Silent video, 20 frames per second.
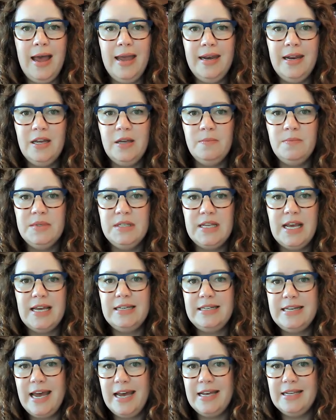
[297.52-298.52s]
items,
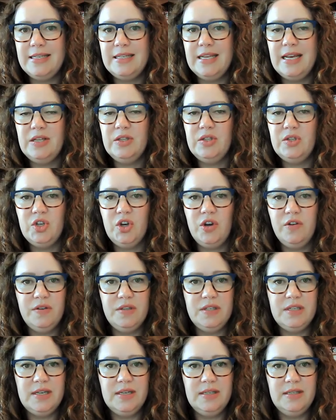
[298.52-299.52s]
tests, and
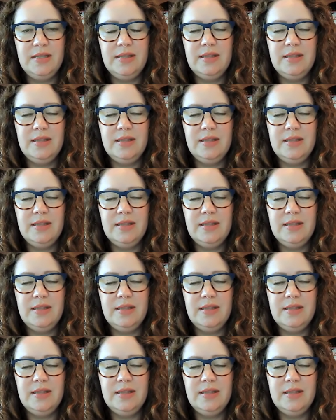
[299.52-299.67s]
services